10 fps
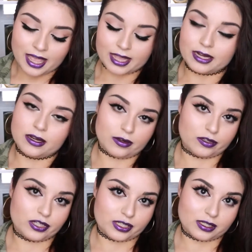And
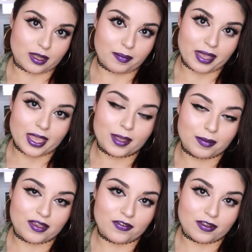no, she's not
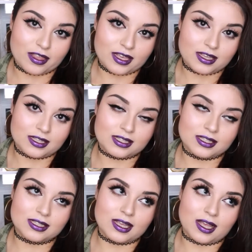paying me for
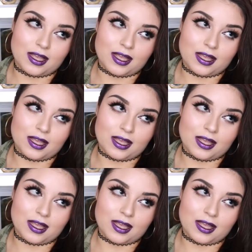these,